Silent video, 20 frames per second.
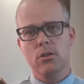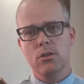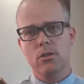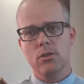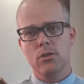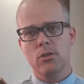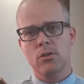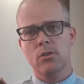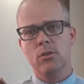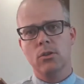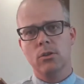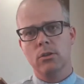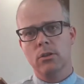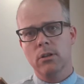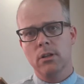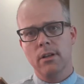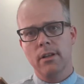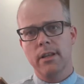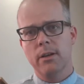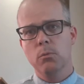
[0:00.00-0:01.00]

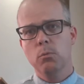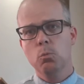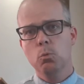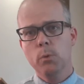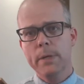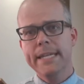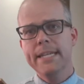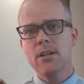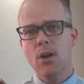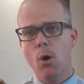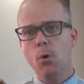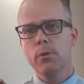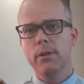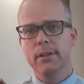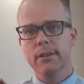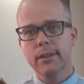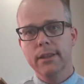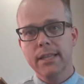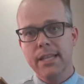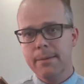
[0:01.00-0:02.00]
certain that we know the
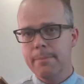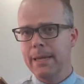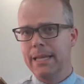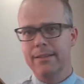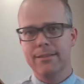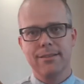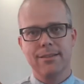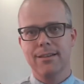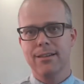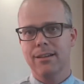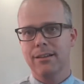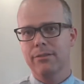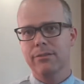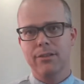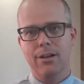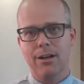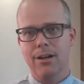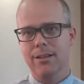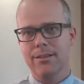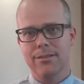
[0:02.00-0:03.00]
limits of
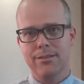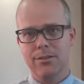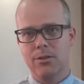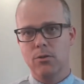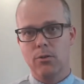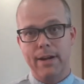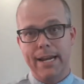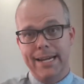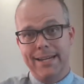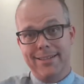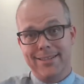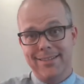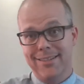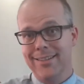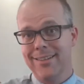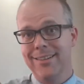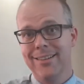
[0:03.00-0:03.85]
God's grace,